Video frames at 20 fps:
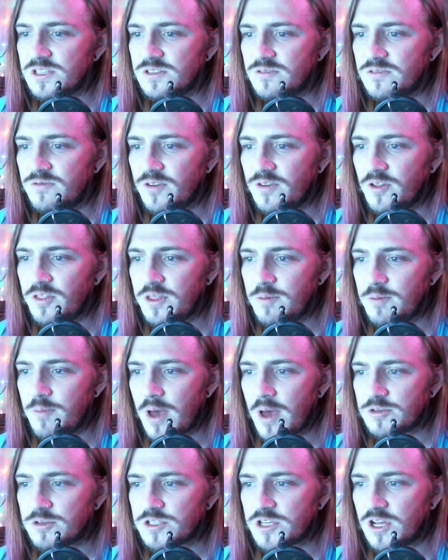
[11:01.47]
filthy
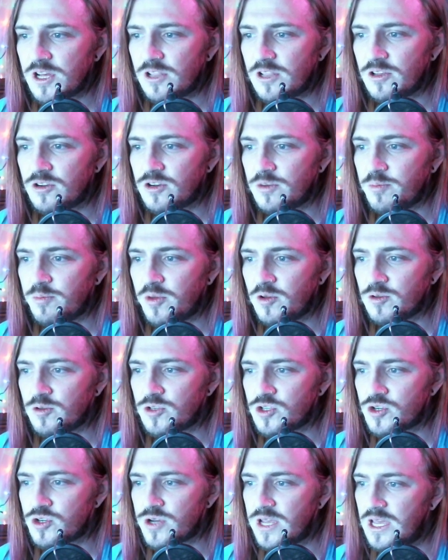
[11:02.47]
mouse-colored
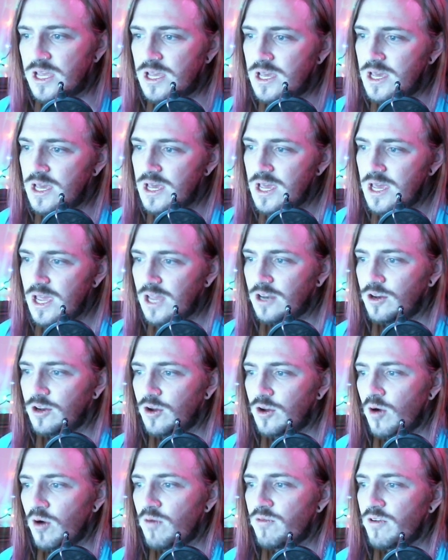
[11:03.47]
upholstery and an
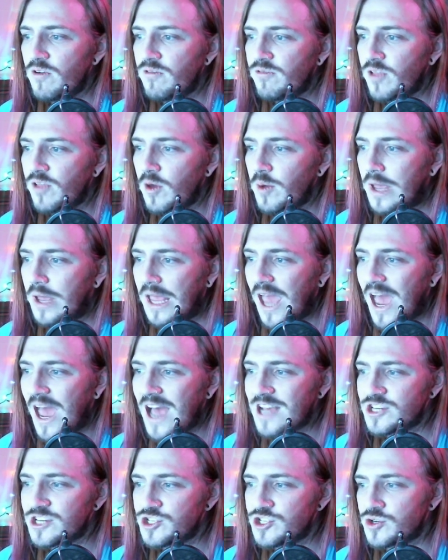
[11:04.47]
overflowing
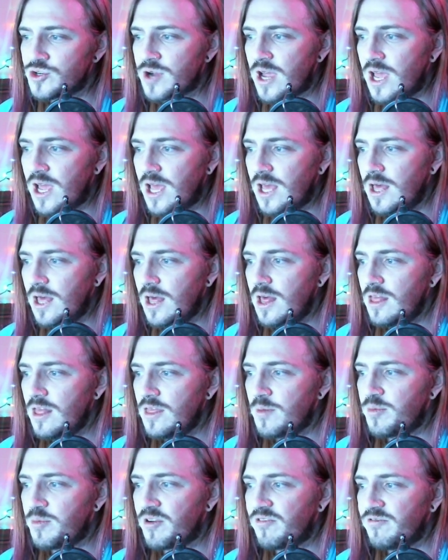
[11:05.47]
ashtray
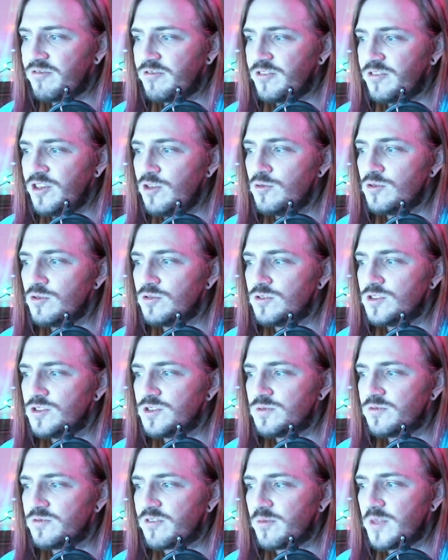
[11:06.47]
that
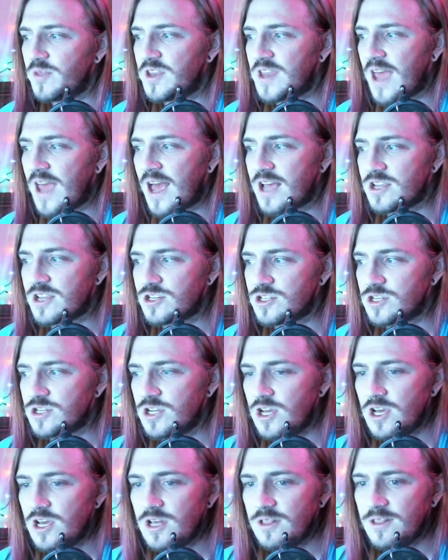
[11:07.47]
protrudes from the dash
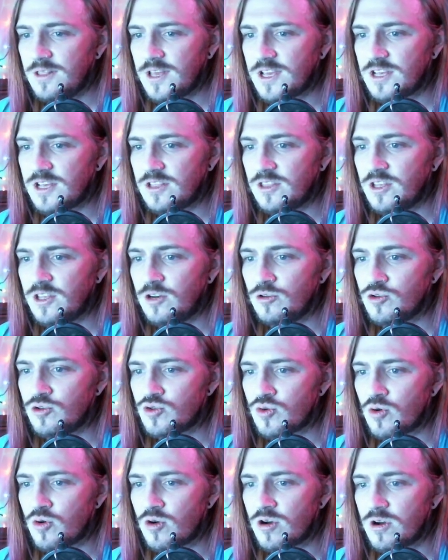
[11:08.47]
like a little
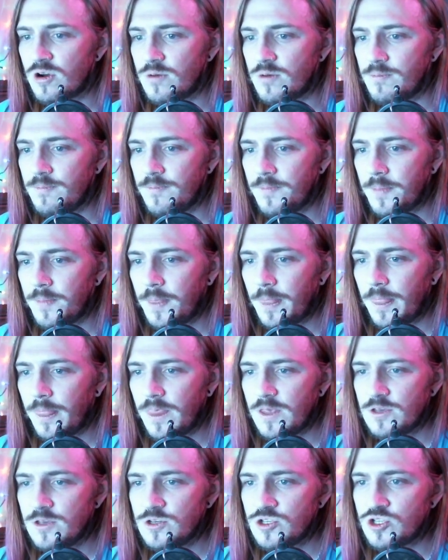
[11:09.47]
drawer.
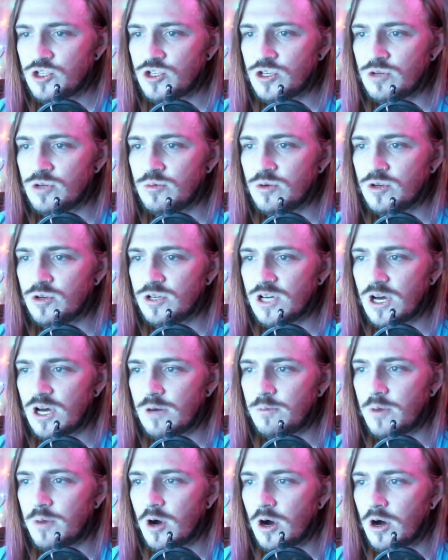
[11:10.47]
"She will
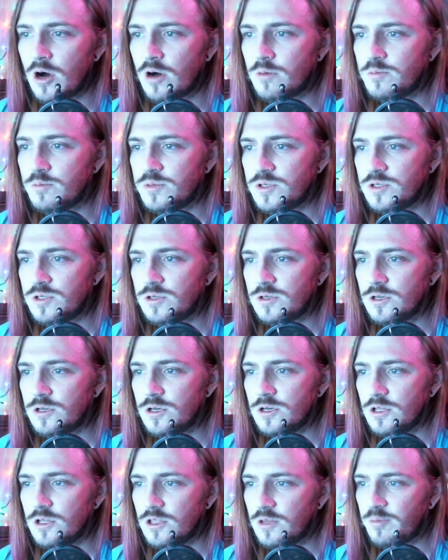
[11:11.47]
come, Hobbs,"
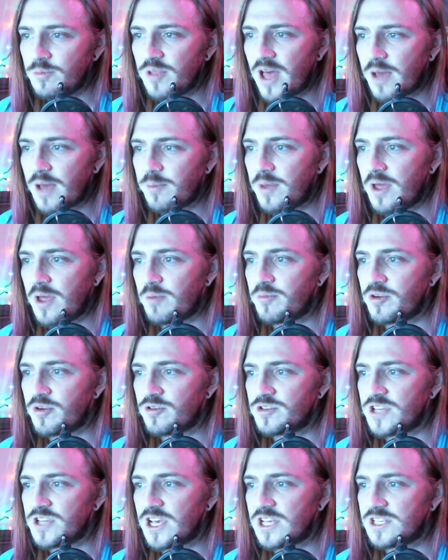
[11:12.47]
the black man
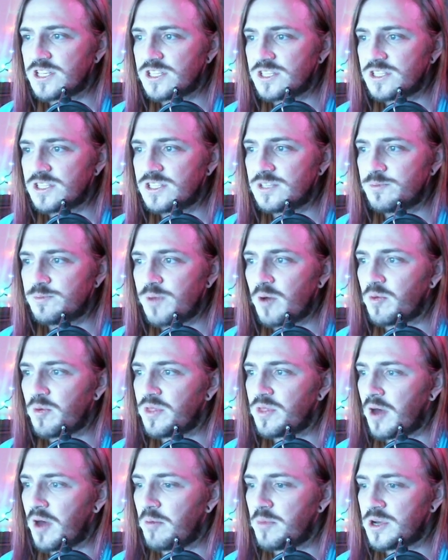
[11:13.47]
protests, but
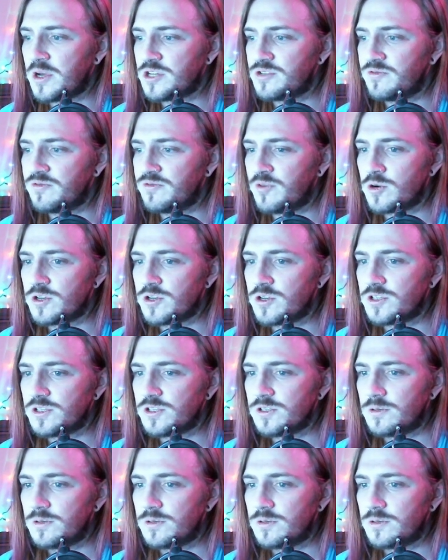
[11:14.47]
without much force.